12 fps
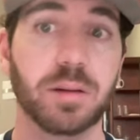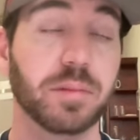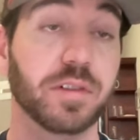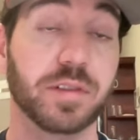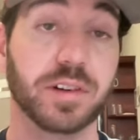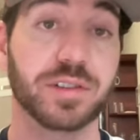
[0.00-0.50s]

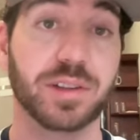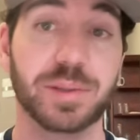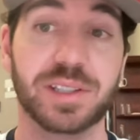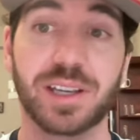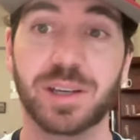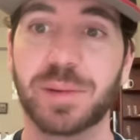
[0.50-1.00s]
But first, let
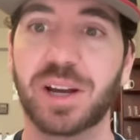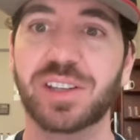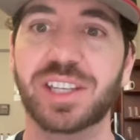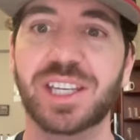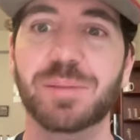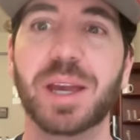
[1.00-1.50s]
me tell you
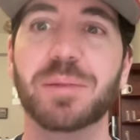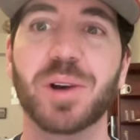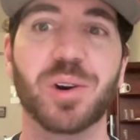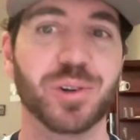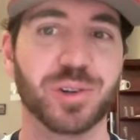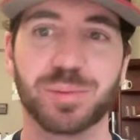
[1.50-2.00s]
about eBay
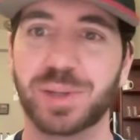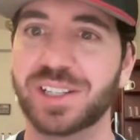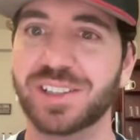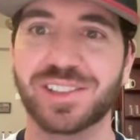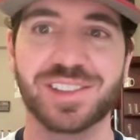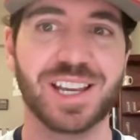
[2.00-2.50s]
Motors,
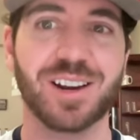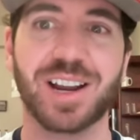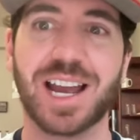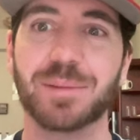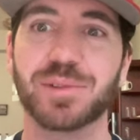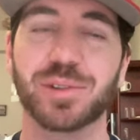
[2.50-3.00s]
because
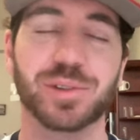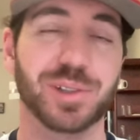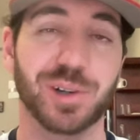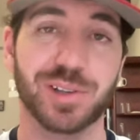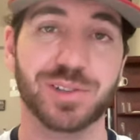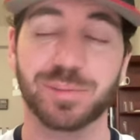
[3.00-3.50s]
they're absolutely
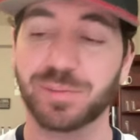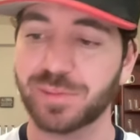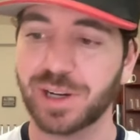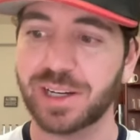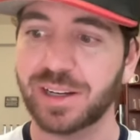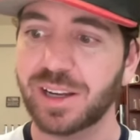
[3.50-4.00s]
awesome,
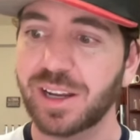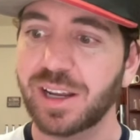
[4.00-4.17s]
right?